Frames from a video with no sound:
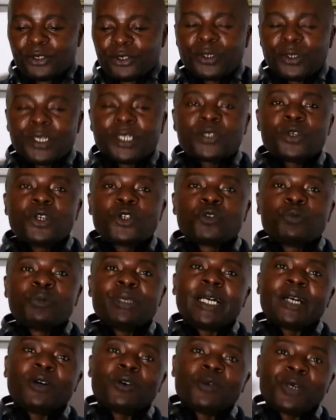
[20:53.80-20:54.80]
Today is going to
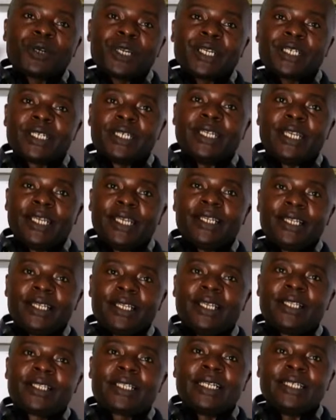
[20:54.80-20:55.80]
be a great day.
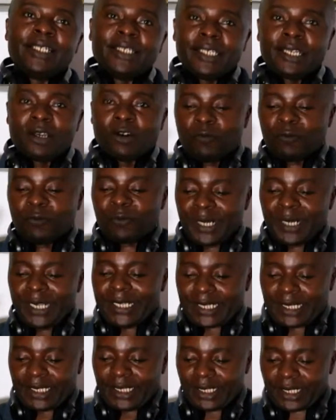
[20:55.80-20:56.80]
It's a day of
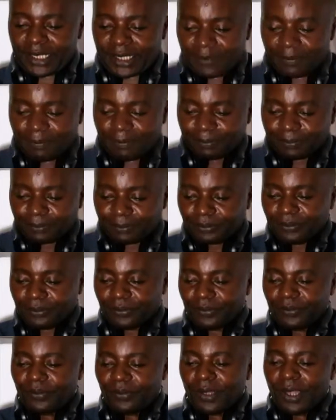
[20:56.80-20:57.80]
presents.
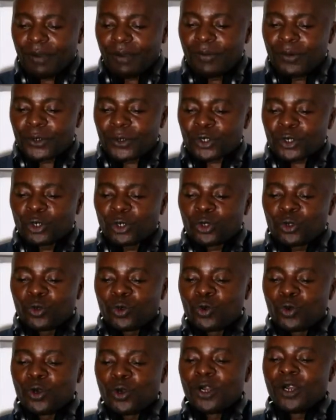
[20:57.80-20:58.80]
More so
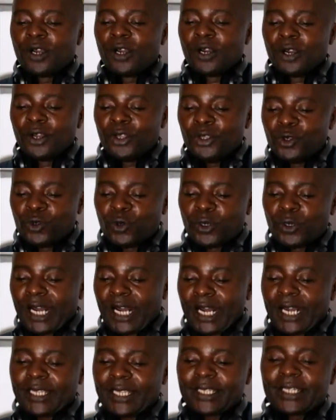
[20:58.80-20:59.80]
to you
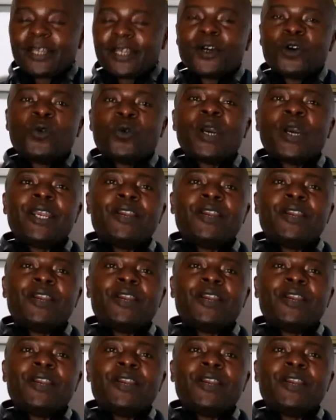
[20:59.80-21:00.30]
guys who are